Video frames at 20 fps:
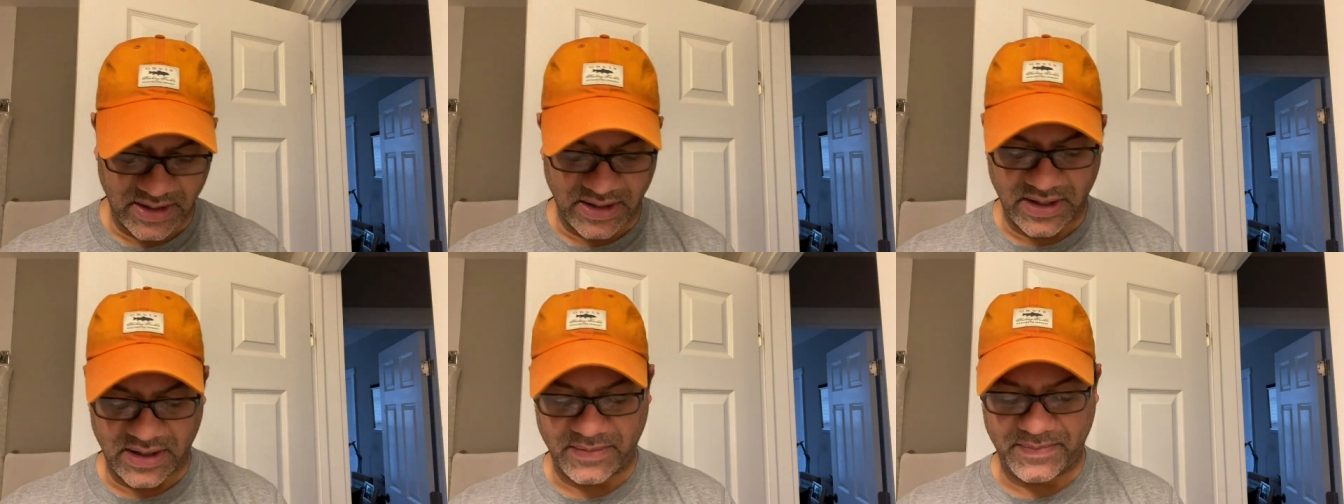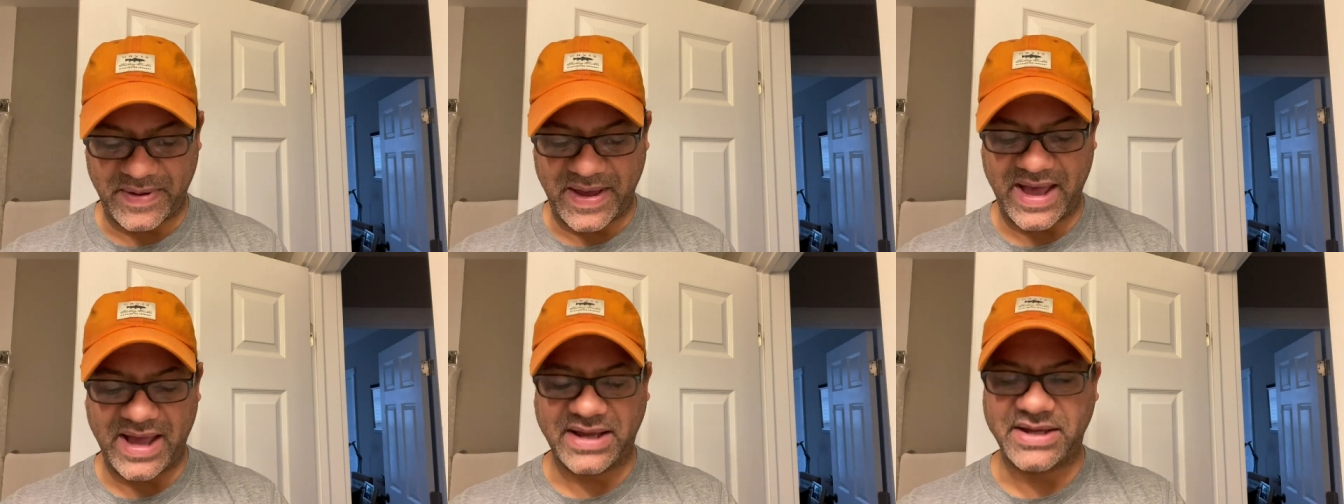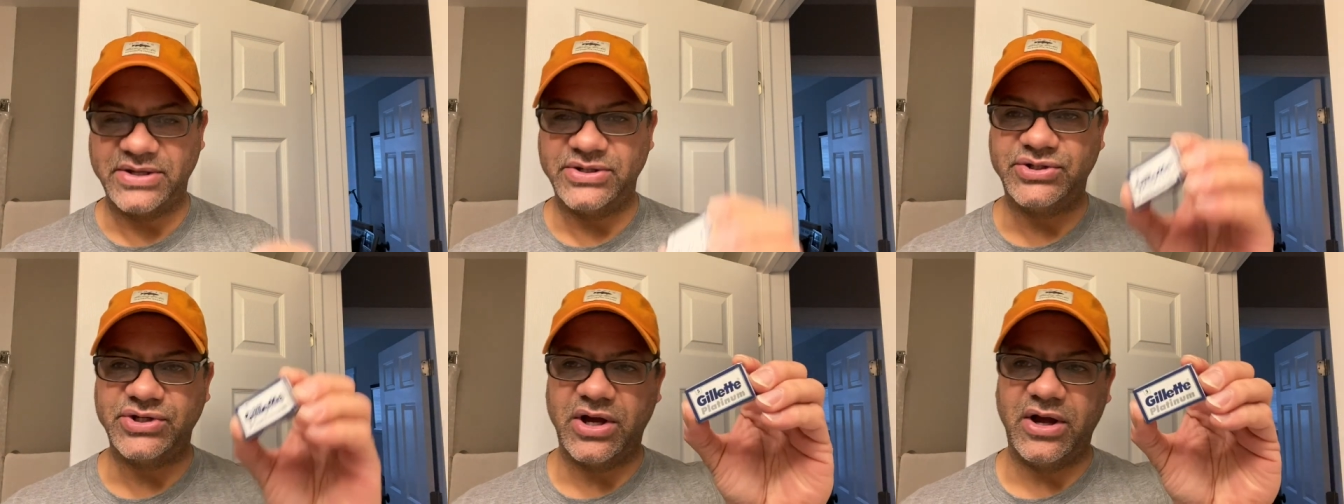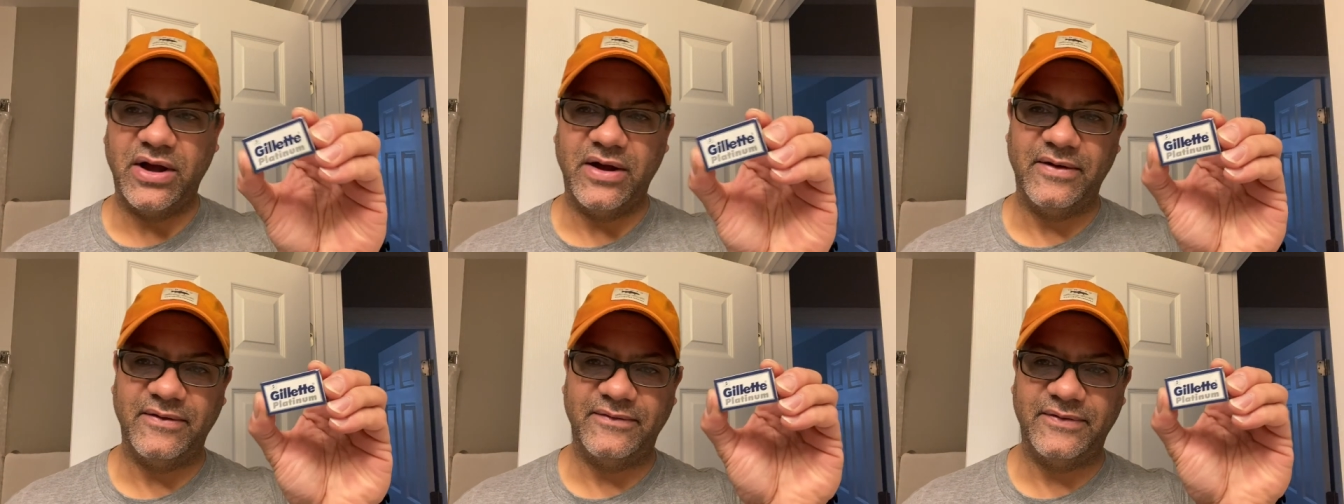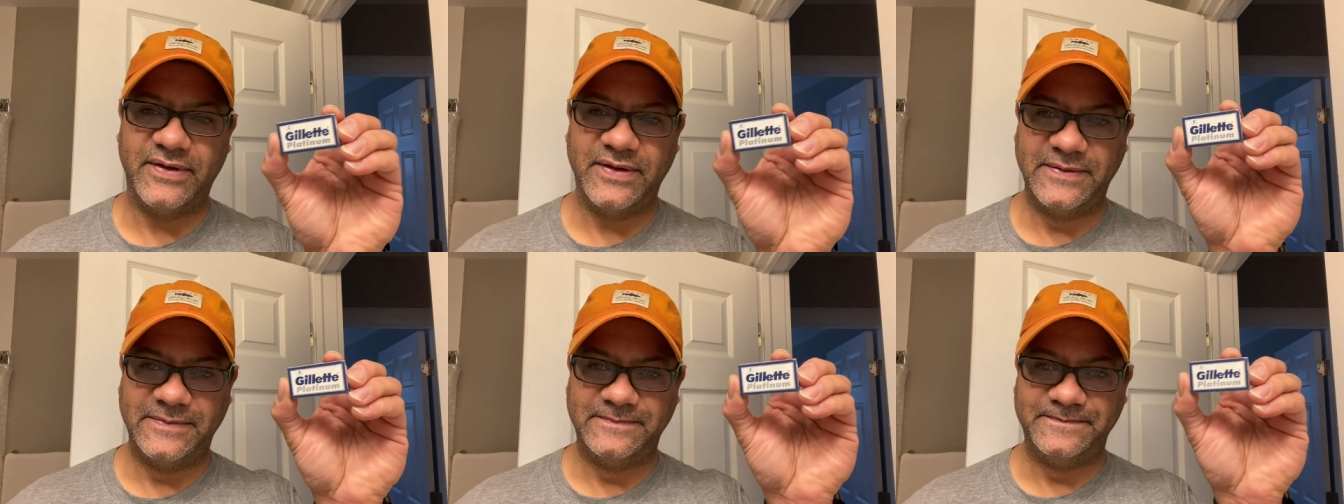a package
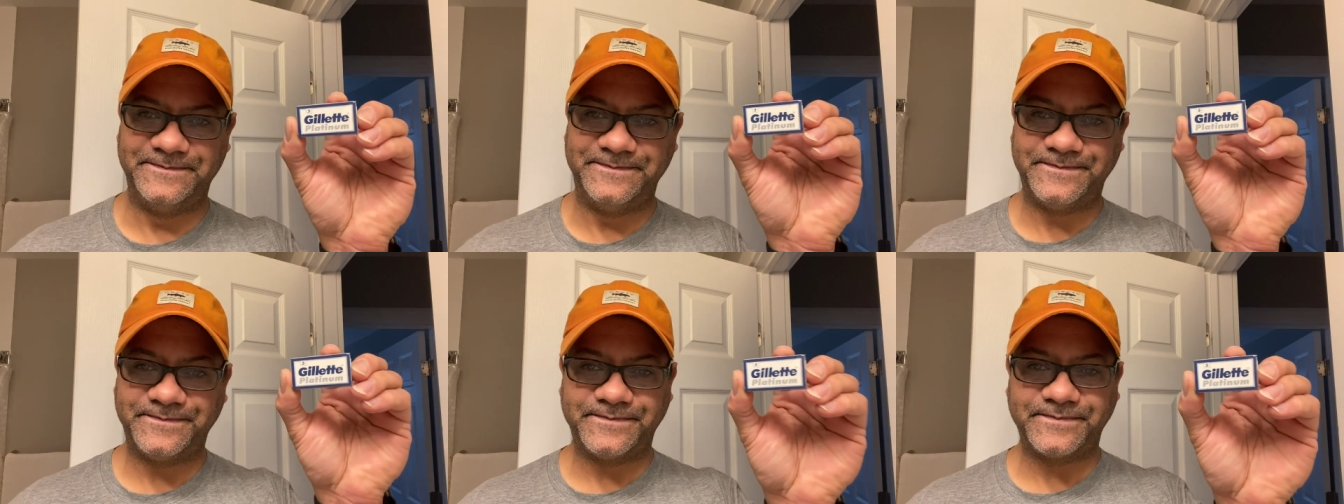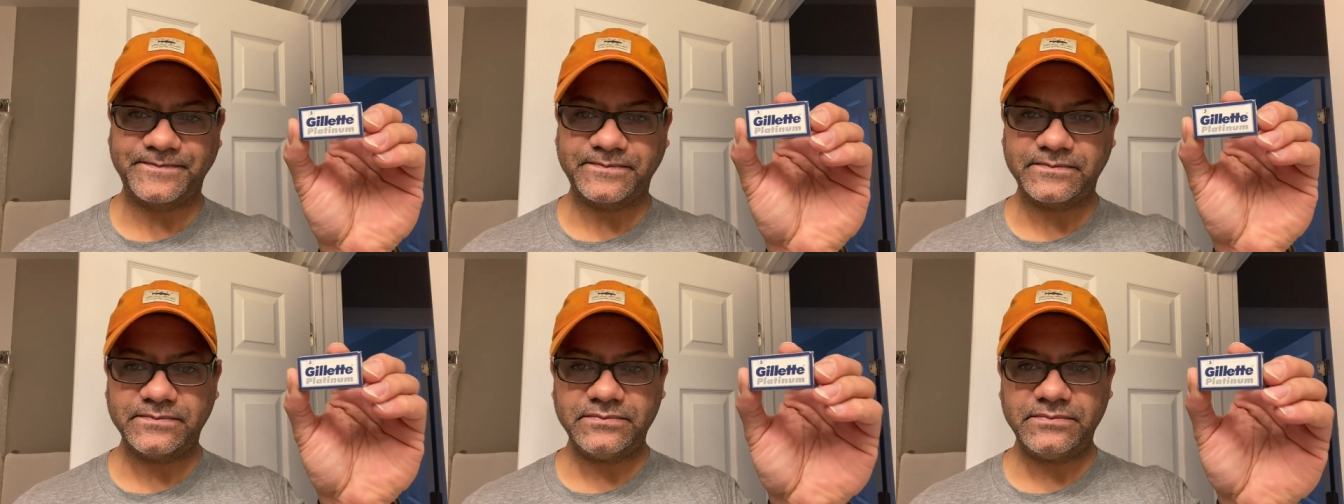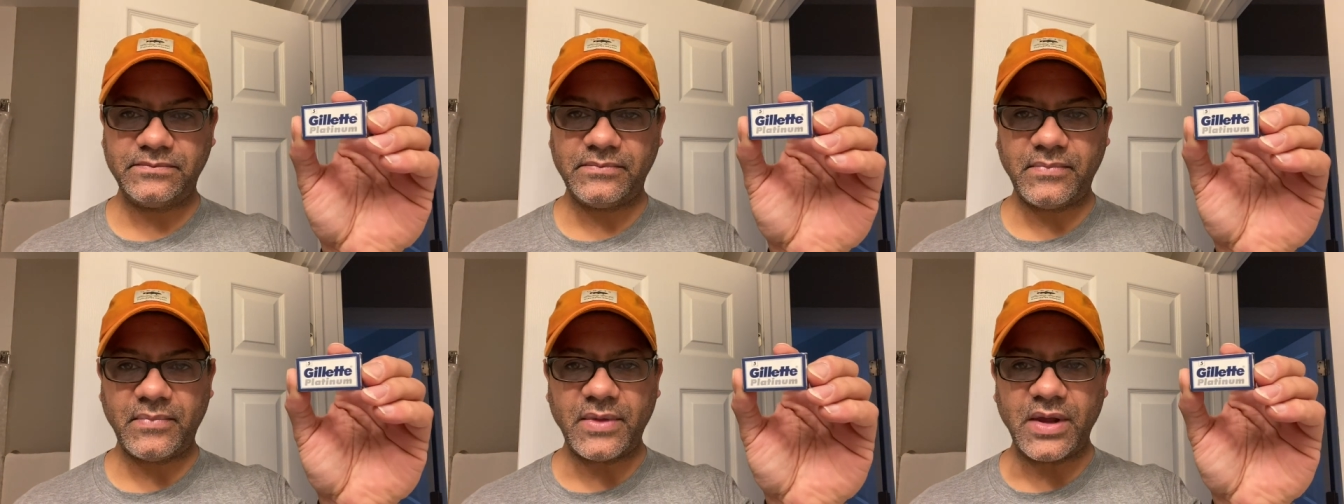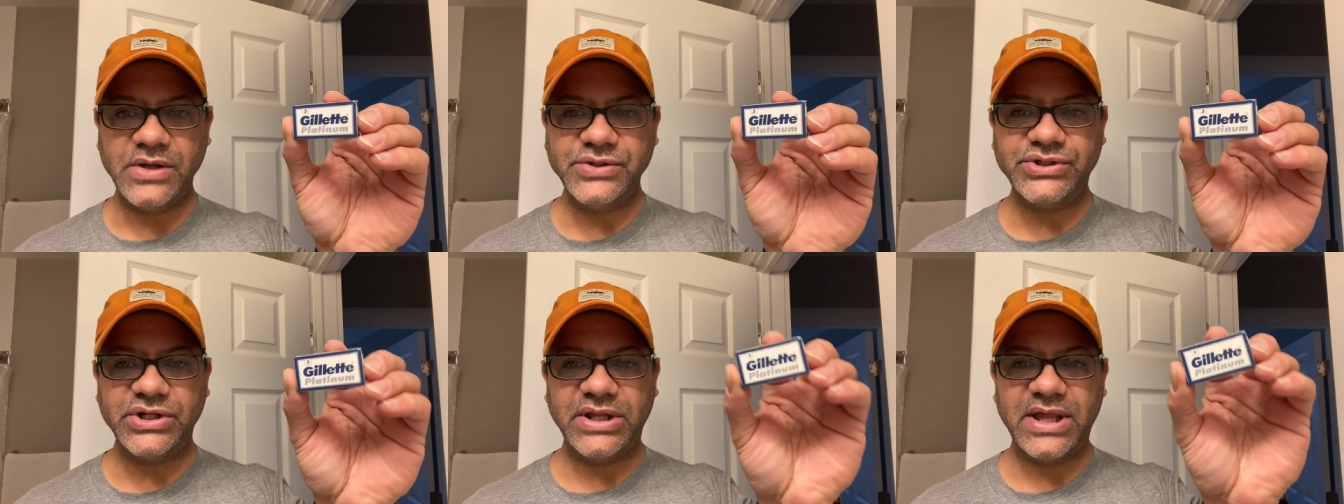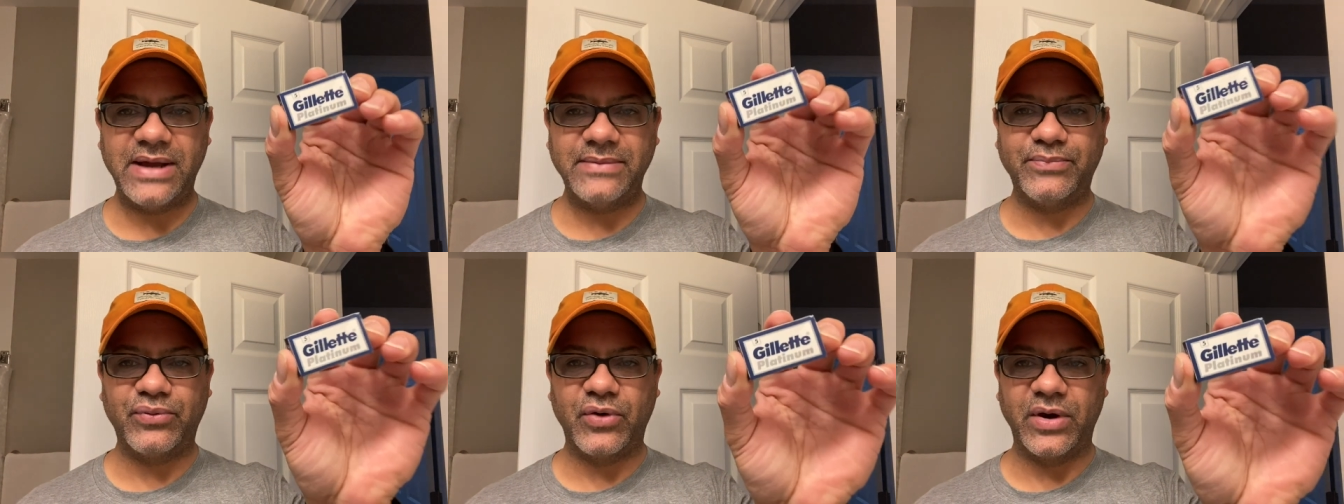of
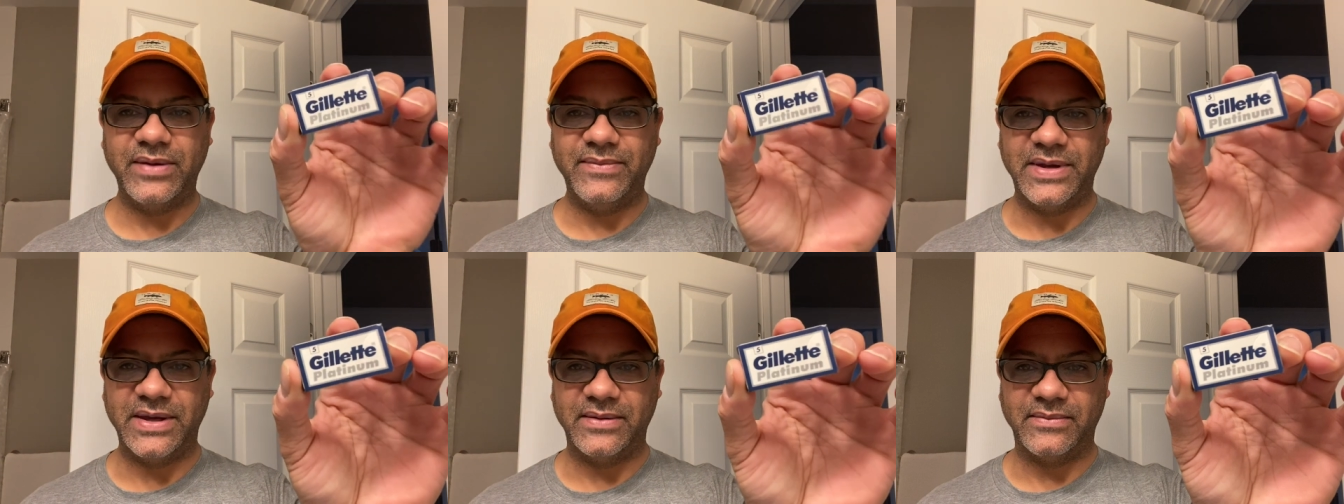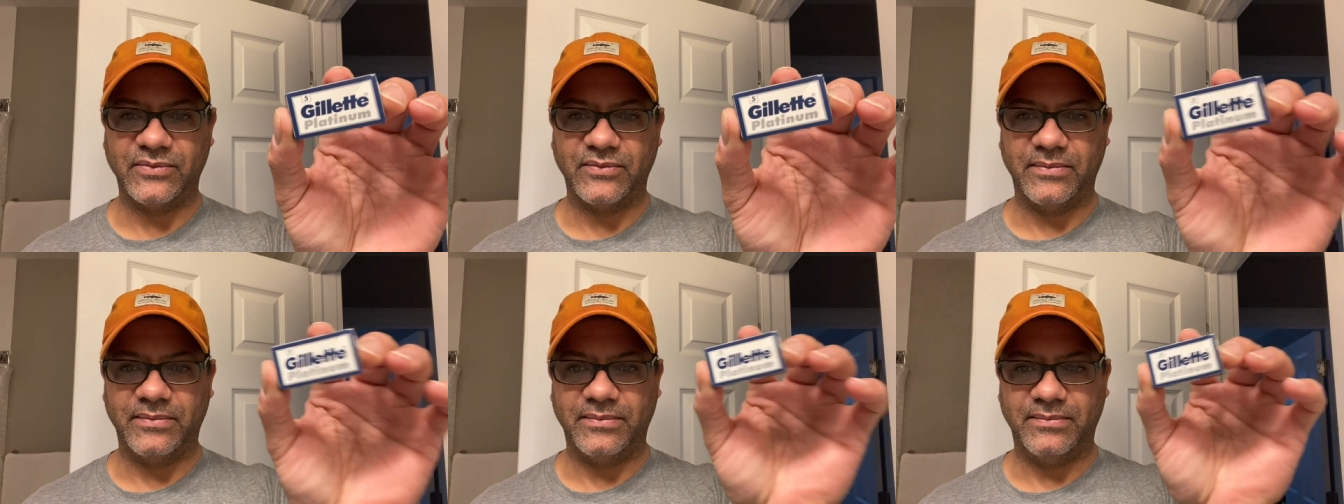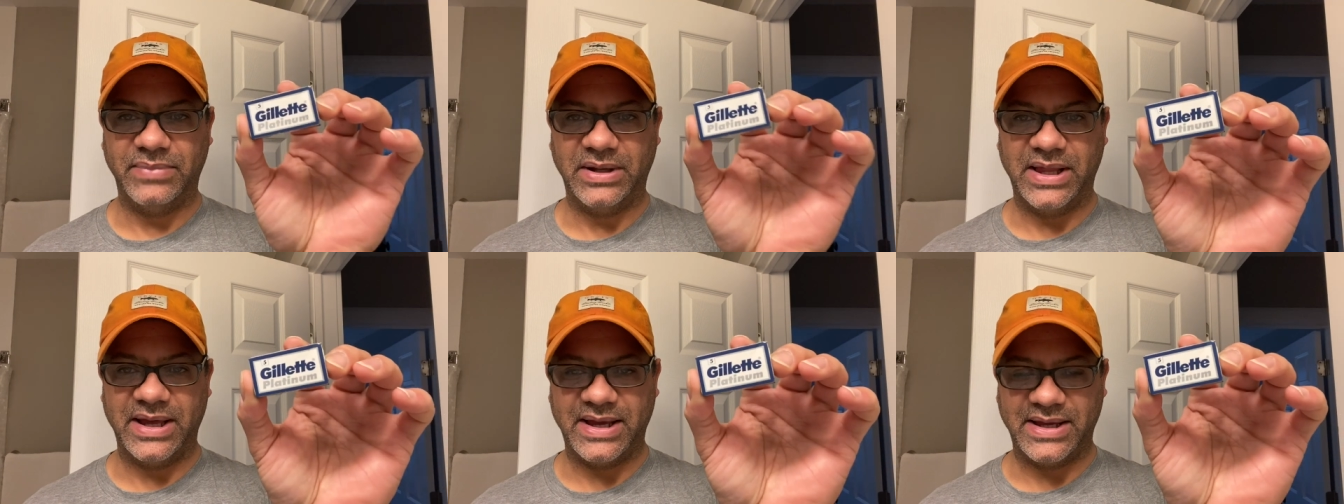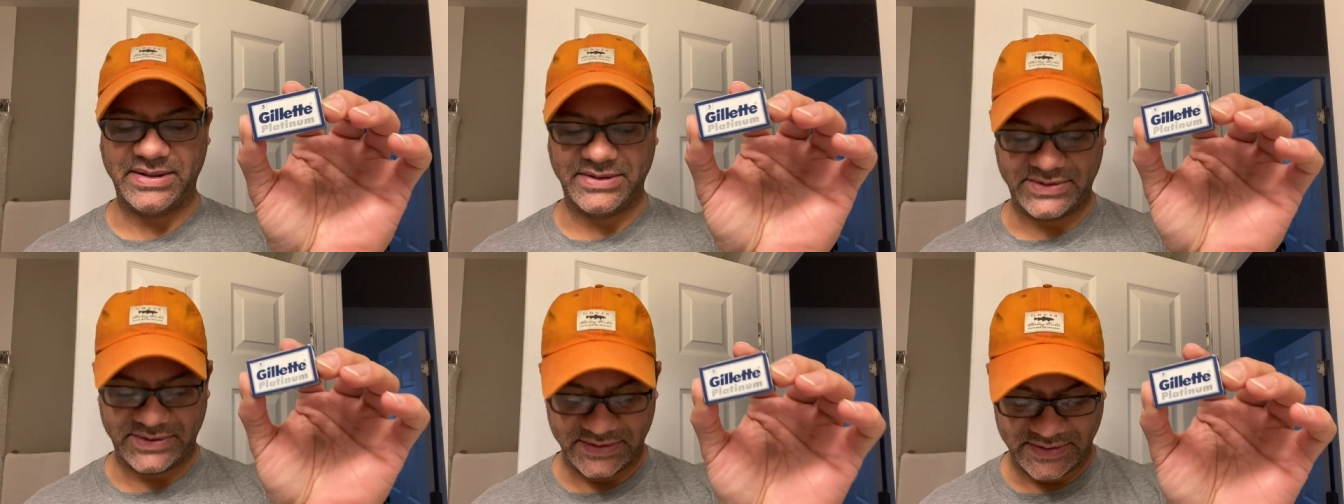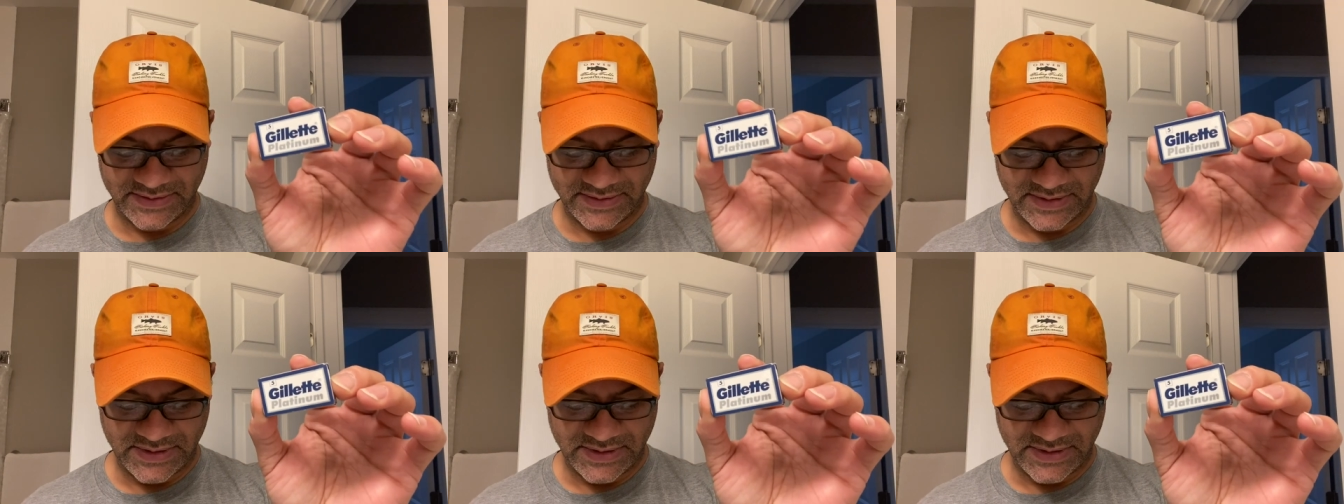Gillette Premium blades.